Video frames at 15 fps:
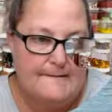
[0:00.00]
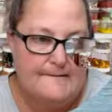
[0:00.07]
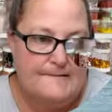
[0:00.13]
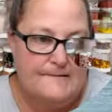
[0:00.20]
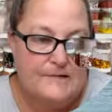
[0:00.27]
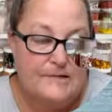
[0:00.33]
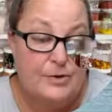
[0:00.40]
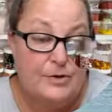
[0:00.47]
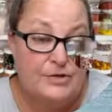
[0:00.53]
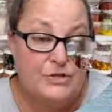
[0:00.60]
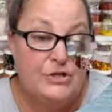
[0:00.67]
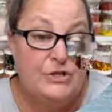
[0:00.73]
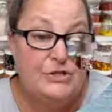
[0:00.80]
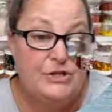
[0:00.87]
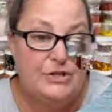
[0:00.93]
So it's
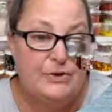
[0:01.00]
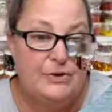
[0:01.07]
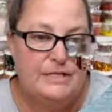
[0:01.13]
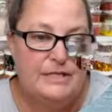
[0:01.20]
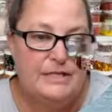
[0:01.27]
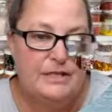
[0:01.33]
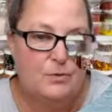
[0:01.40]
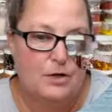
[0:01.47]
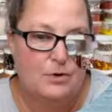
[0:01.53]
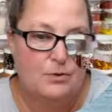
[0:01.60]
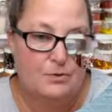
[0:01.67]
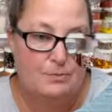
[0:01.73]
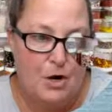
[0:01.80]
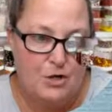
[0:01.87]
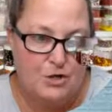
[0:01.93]
good to know it didn't work
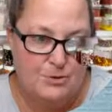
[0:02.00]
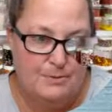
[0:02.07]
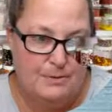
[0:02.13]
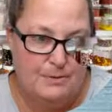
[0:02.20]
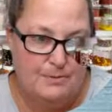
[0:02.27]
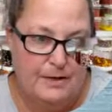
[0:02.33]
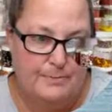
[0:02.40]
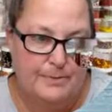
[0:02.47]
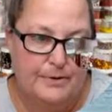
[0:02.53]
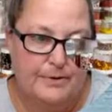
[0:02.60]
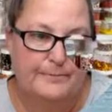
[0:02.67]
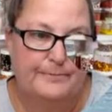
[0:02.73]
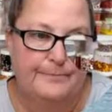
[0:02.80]
with parchment paper.